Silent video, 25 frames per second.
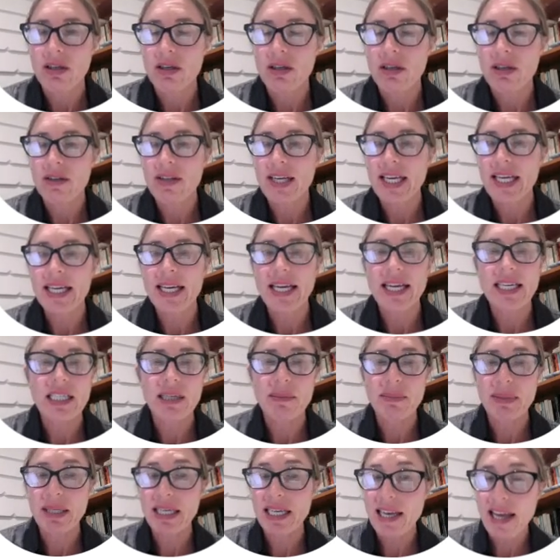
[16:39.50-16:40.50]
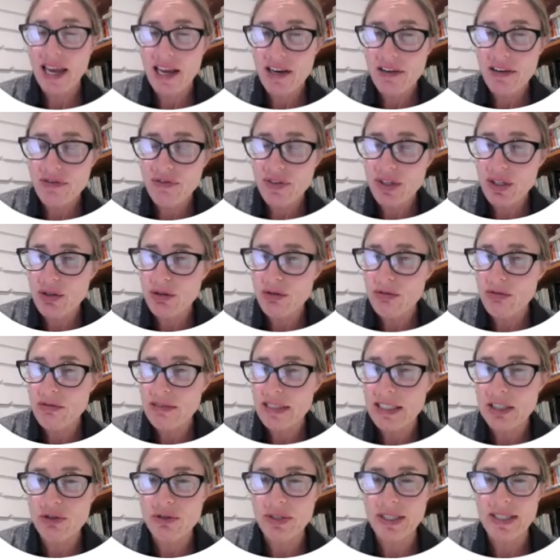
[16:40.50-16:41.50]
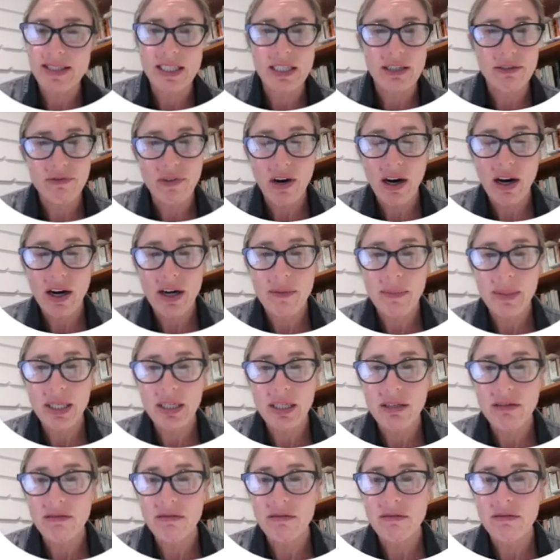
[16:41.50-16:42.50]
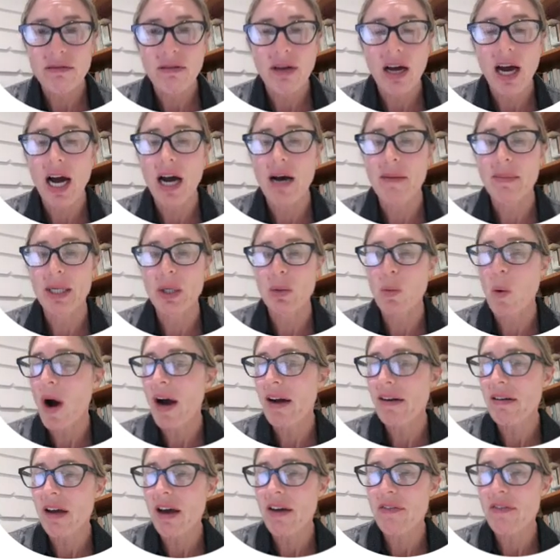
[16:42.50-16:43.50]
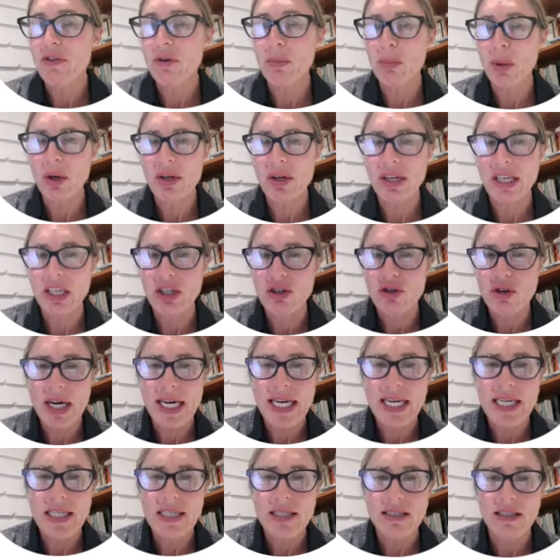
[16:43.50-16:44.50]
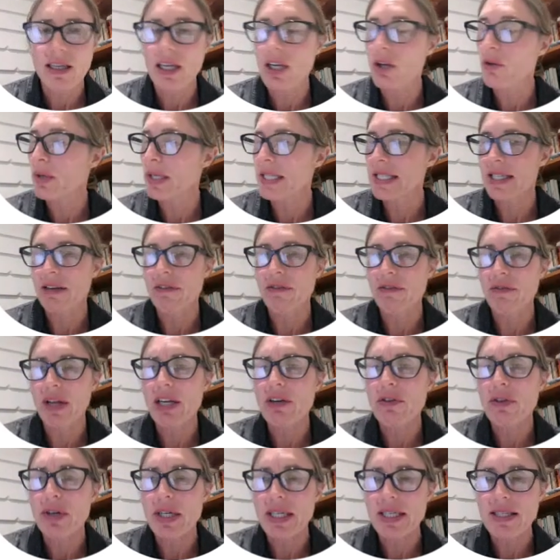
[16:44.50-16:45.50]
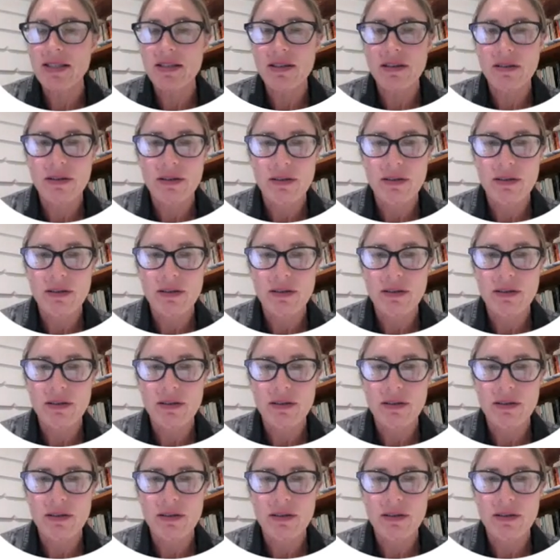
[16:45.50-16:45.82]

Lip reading: They end up in landfill, littering the environment, harming wildlife or blocking drains and increasing flood risk.